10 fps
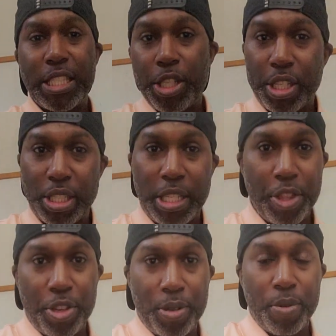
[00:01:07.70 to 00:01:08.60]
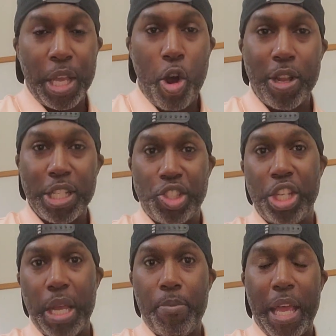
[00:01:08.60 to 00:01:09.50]
is your standard, they call it
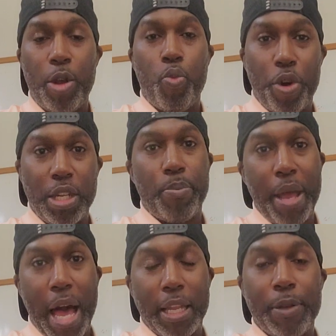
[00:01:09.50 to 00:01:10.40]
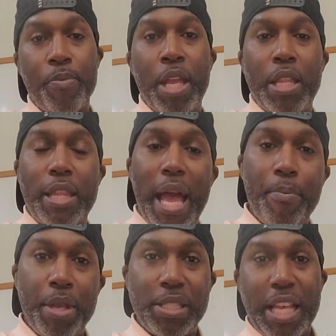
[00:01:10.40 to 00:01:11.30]
GMA wooden pallet. That
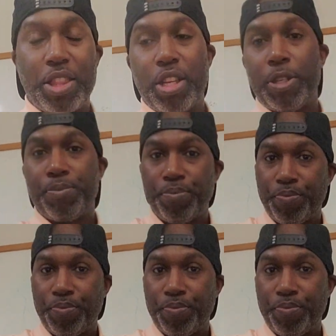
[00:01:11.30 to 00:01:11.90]
means that the